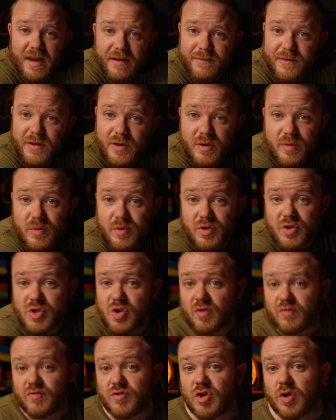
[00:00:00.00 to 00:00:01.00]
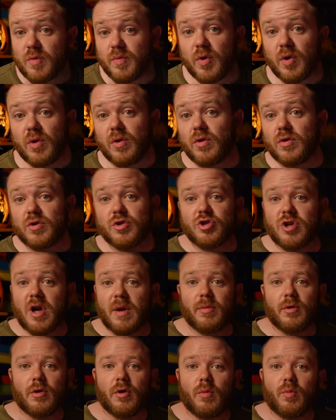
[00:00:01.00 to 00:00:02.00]
if you sort of double or
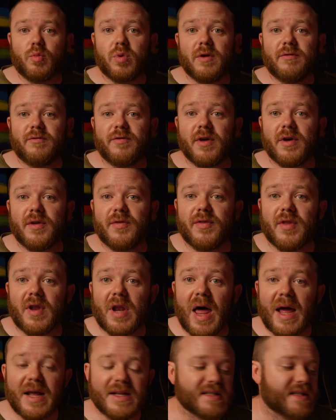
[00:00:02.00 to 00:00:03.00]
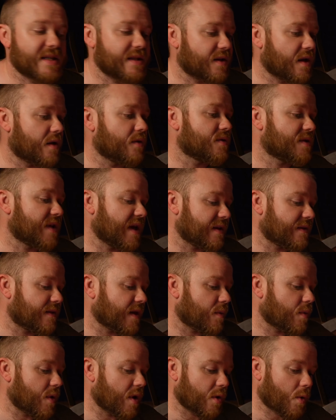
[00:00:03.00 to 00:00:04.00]
treble up with the lights in those,
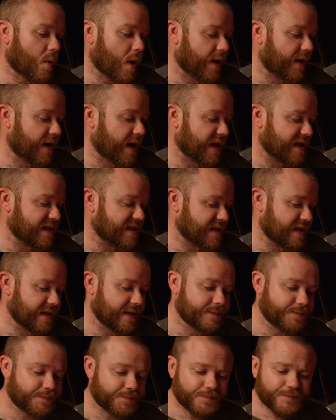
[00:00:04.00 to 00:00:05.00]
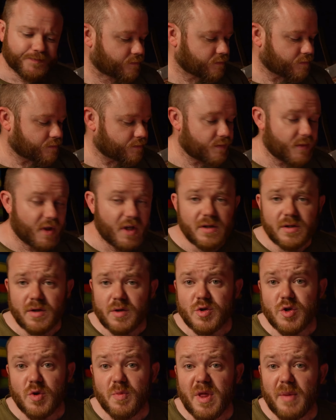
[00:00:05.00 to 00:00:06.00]
they work quite nicely. So
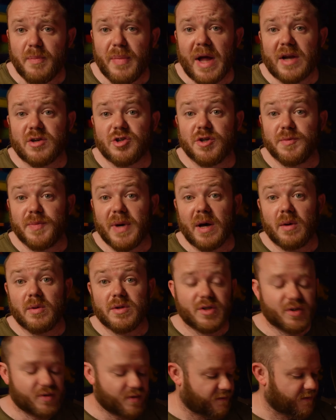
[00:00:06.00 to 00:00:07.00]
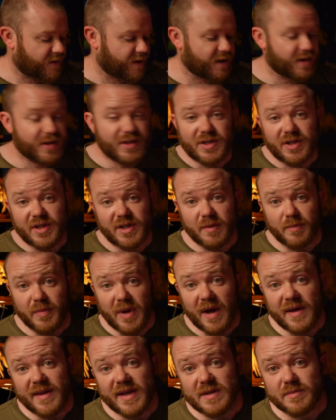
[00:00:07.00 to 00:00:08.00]
some of the battery powered stuff I use, so you can
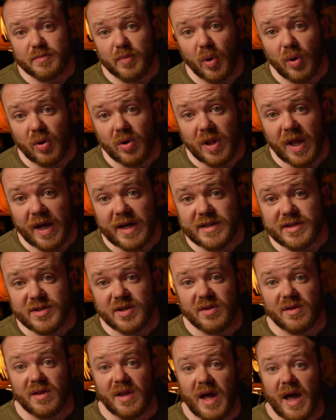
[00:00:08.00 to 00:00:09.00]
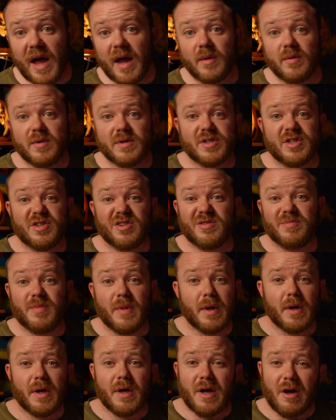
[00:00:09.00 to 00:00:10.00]
buy these puck lights online, which are
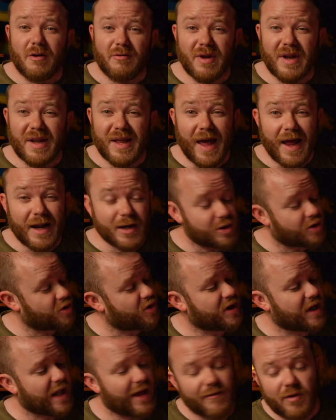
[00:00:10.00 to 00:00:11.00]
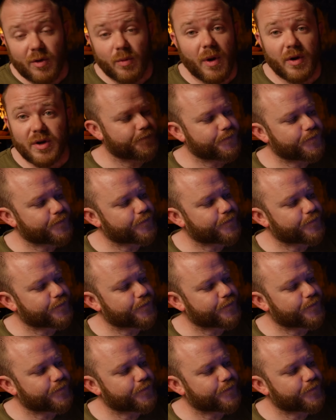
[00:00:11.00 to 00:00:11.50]
a really entry level one.